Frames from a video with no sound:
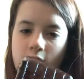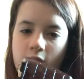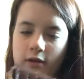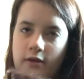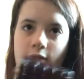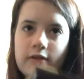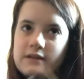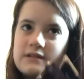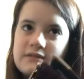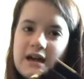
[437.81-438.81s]
other than the
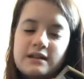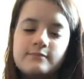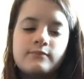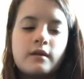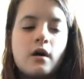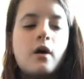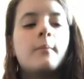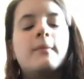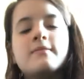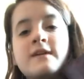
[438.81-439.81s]
things I've said,
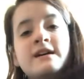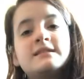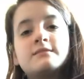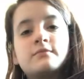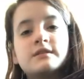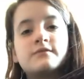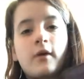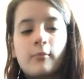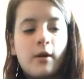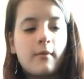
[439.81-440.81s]
but this was
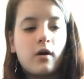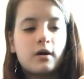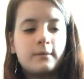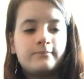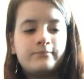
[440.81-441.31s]
from Primark.